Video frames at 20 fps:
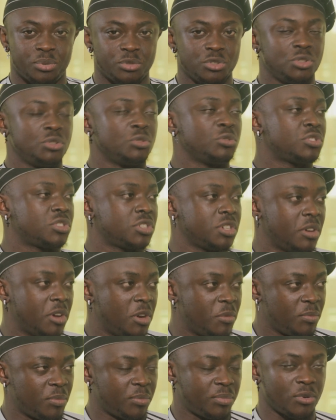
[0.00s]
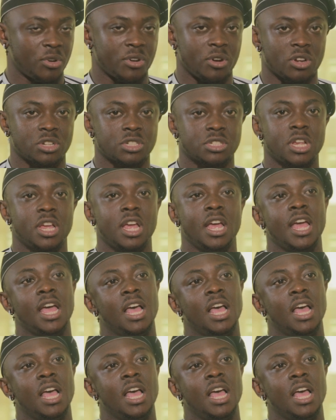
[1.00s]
produced products,